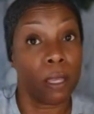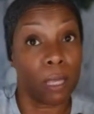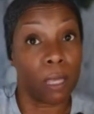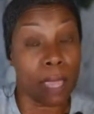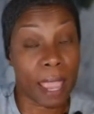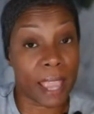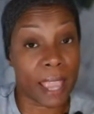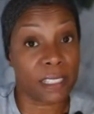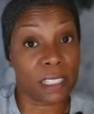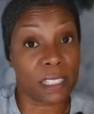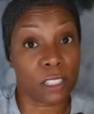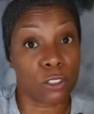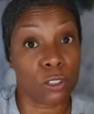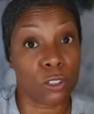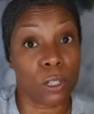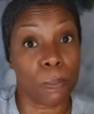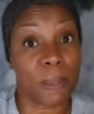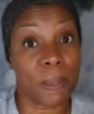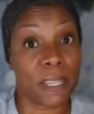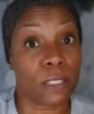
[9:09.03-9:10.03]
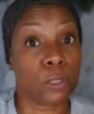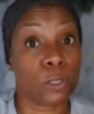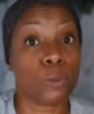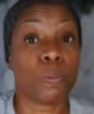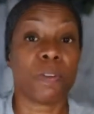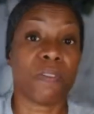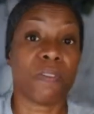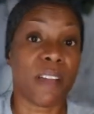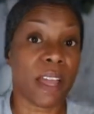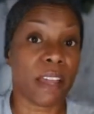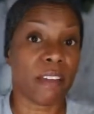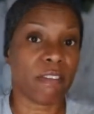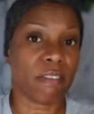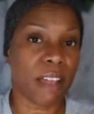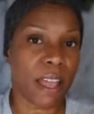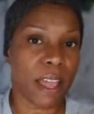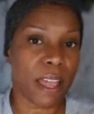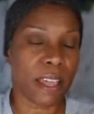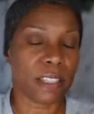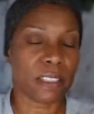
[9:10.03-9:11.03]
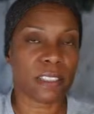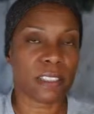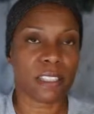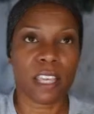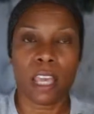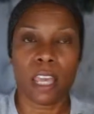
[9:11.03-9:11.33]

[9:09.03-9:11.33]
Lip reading: access to the base who provide rides.